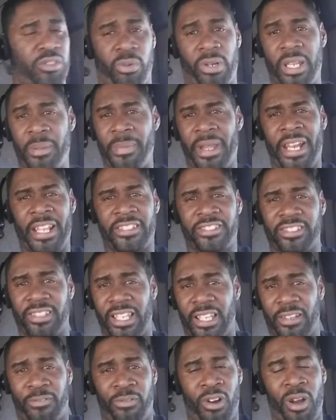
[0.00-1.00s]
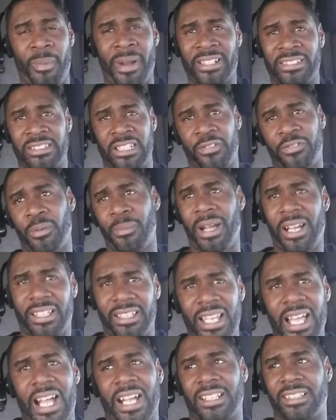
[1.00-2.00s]
4 minutes left on my
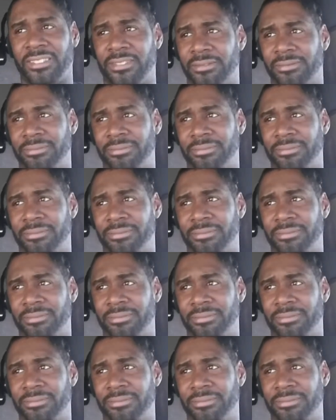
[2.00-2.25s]
clock.